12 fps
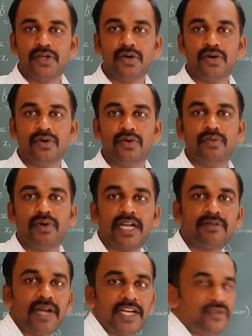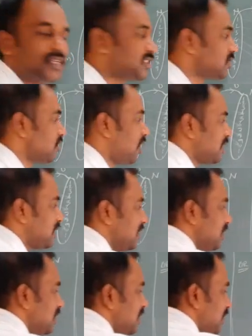No, 1 by 2 is not
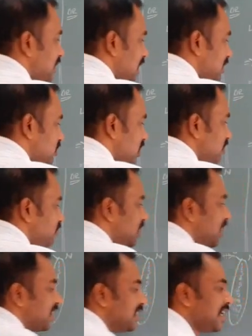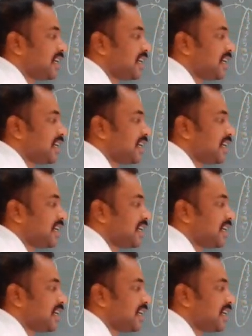a natural number.